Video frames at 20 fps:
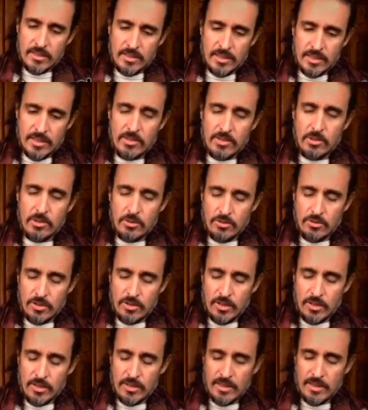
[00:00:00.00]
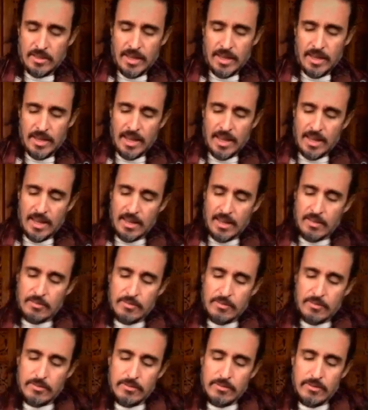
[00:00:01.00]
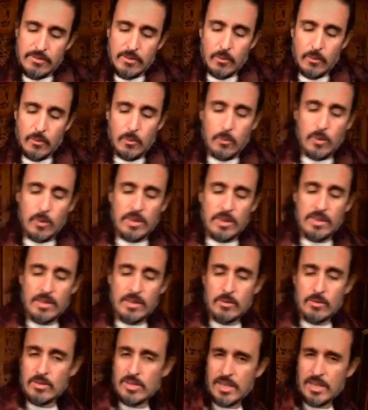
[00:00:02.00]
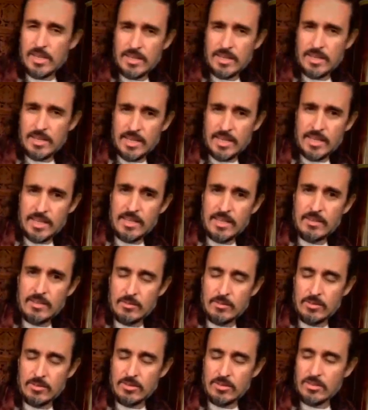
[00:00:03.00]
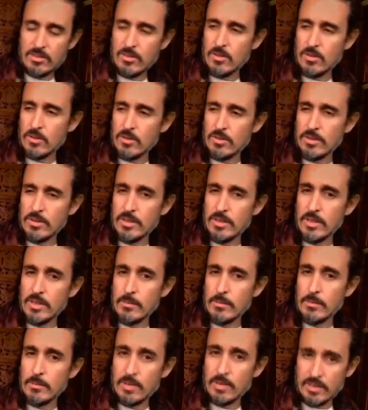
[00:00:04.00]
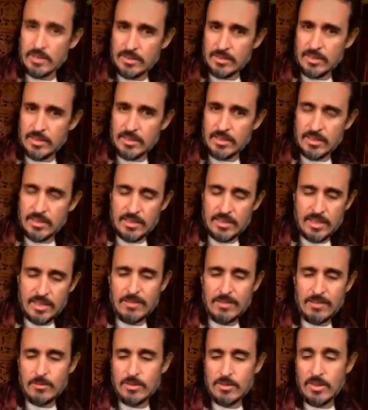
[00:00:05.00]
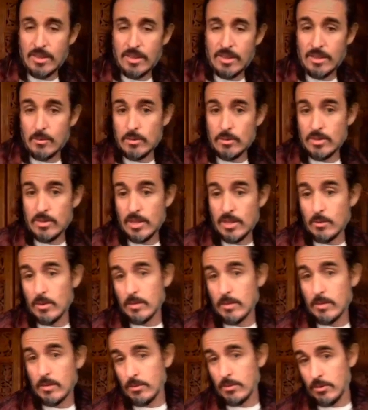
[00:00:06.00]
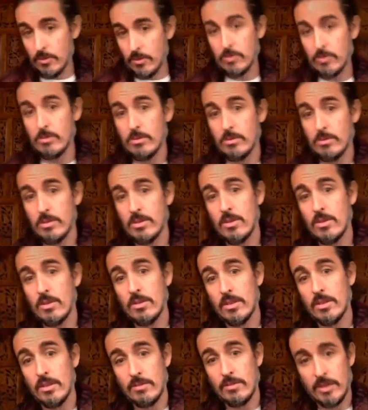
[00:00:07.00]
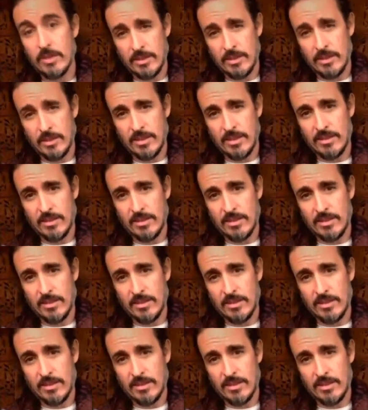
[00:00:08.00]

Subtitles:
in the sutra, they have one thing which they need, which is called the rasa, and one thing which they want to produce, which is called the avasya.